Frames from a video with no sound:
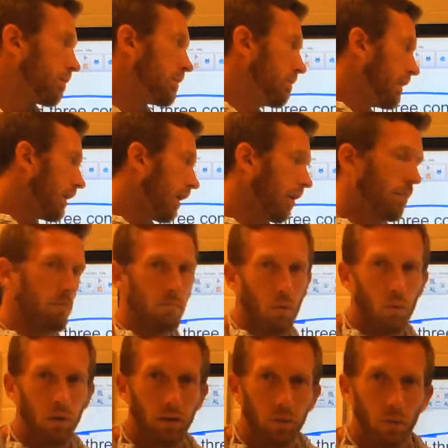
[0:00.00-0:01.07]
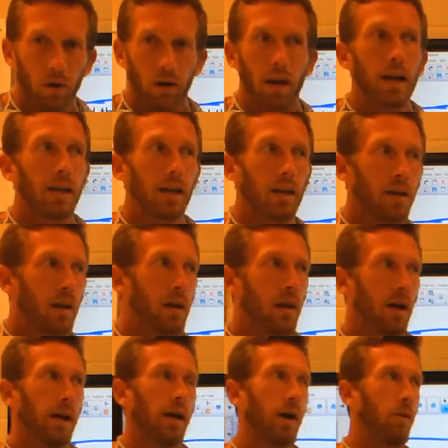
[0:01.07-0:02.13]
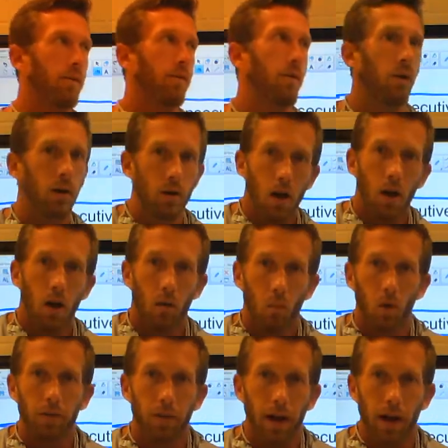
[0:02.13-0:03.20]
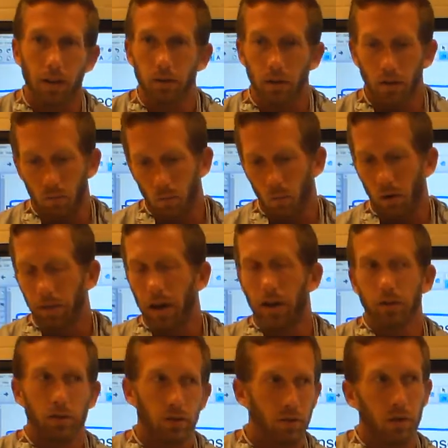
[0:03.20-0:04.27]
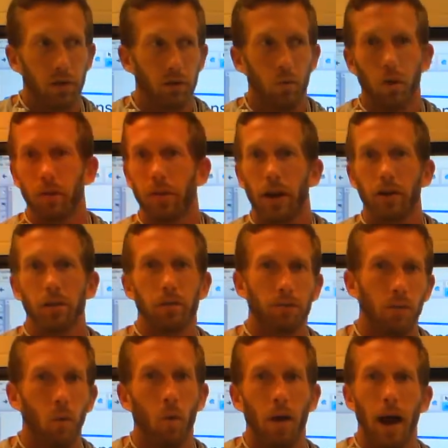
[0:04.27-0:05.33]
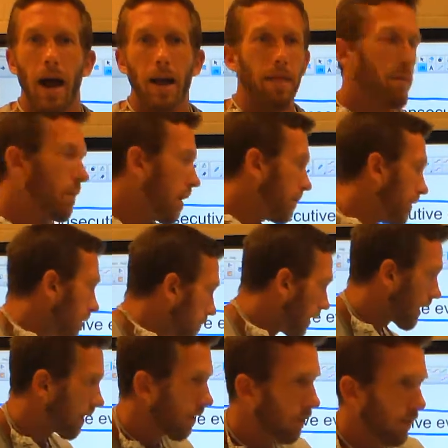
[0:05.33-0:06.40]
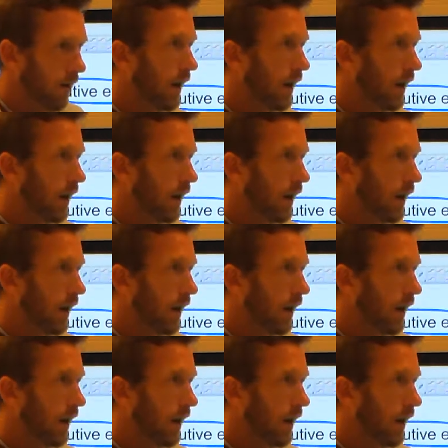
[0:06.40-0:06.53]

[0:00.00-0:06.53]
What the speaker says: up to be more than 180. I got one for you. 1,000, 1,002, 1,004. Add them up, they're bigger than